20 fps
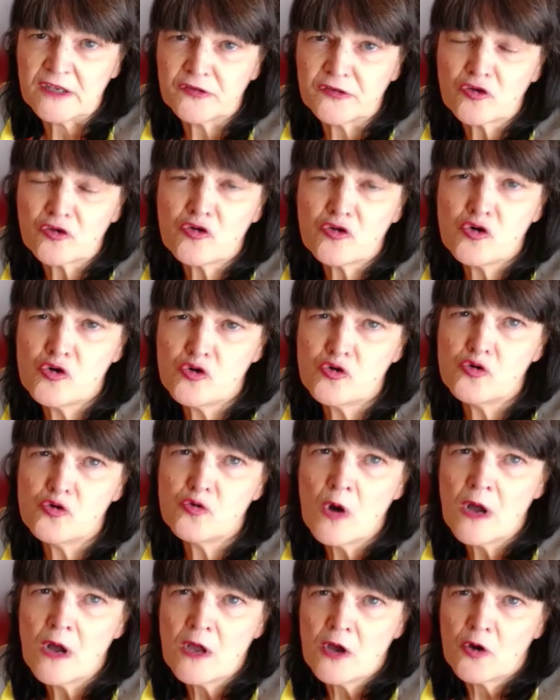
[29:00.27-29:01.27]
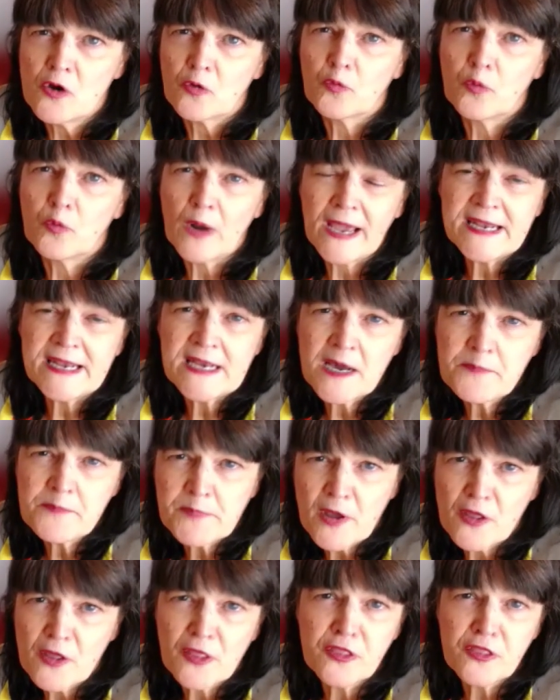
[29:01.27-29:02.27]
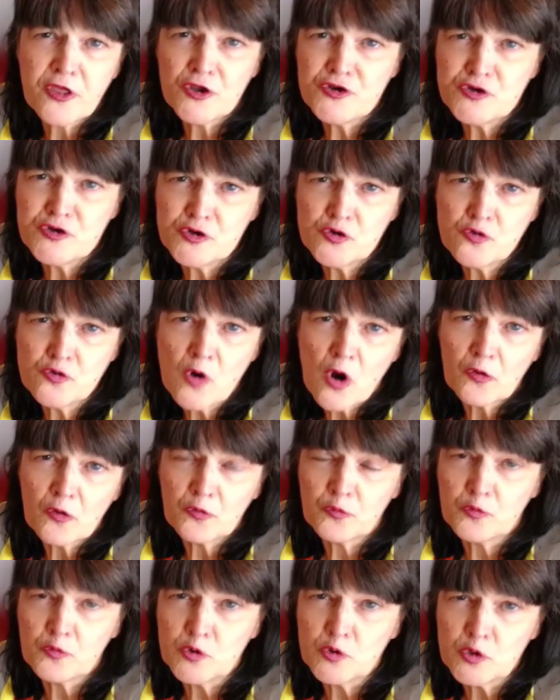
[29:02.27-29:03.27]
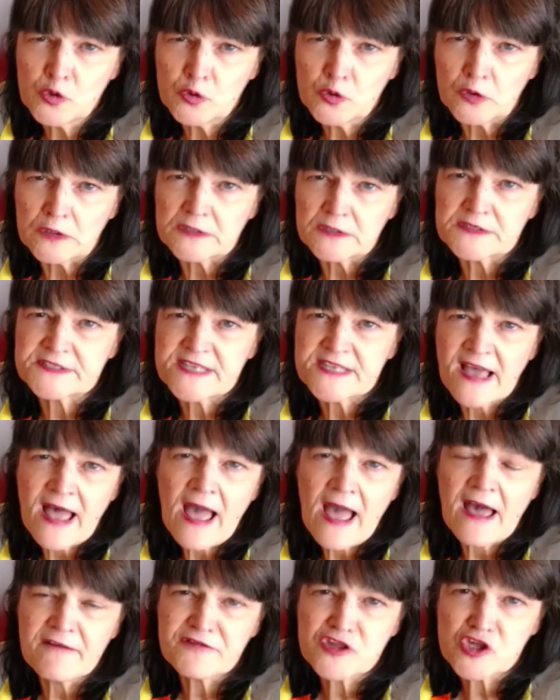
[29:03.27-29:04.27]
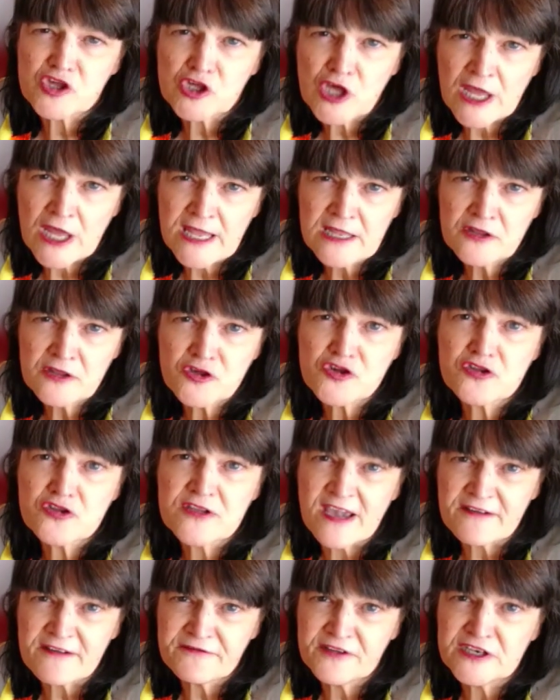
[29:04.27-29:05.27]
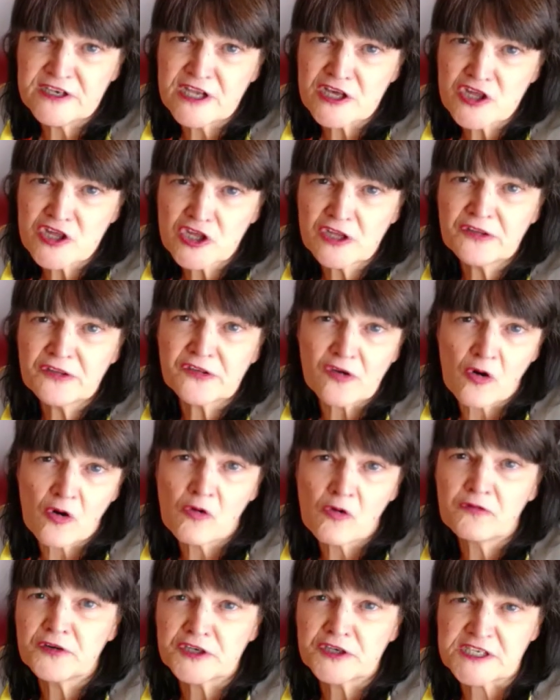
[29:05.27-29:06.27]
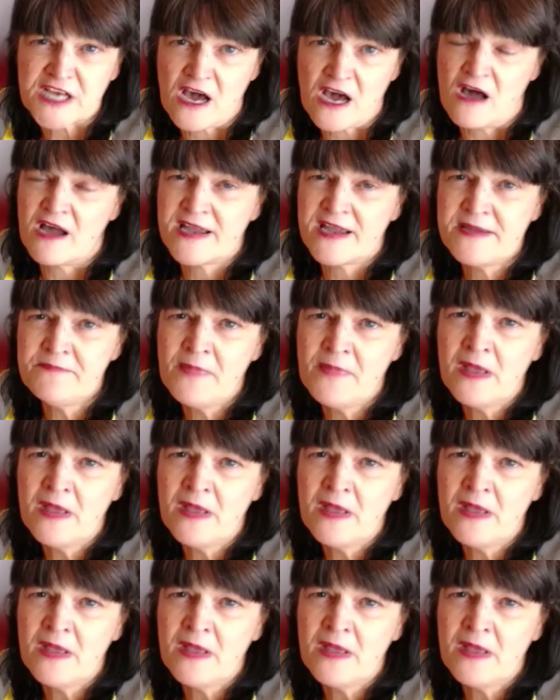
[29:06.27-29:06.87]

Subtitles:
who write up the new rules have changed definitions over time,